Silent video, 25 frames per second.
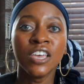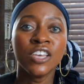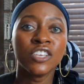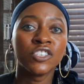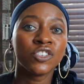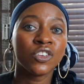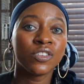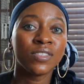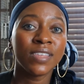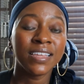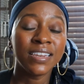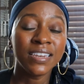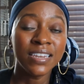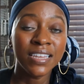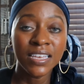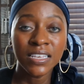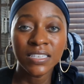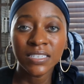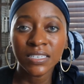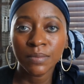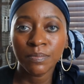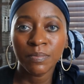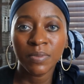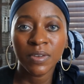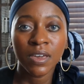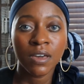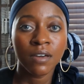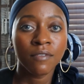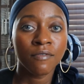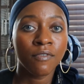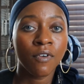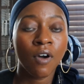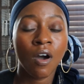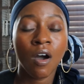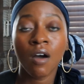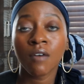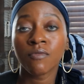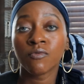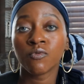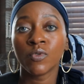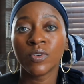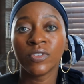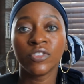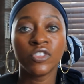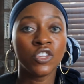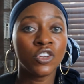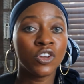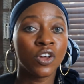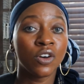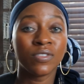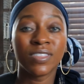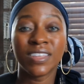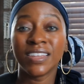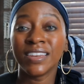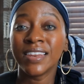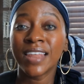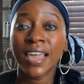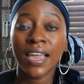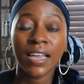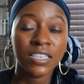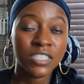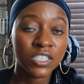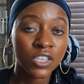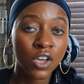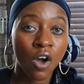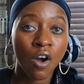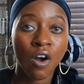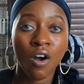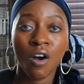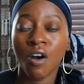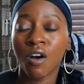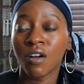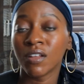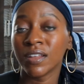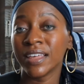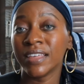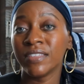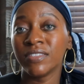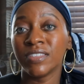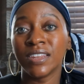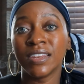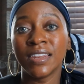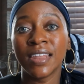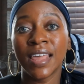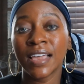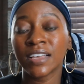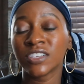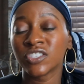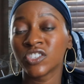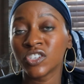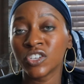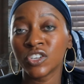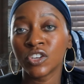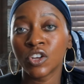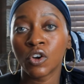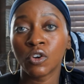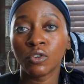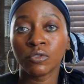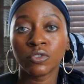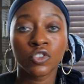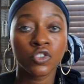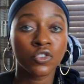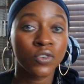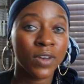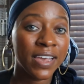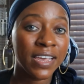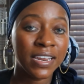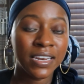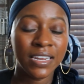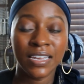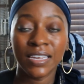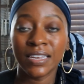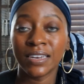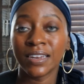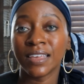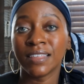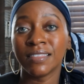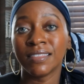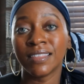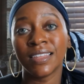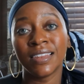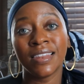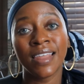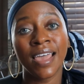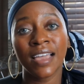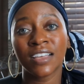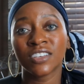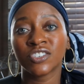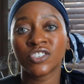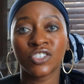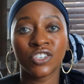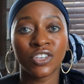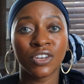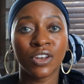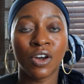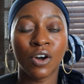So they need to be involved with, the next call and the next, training and the next,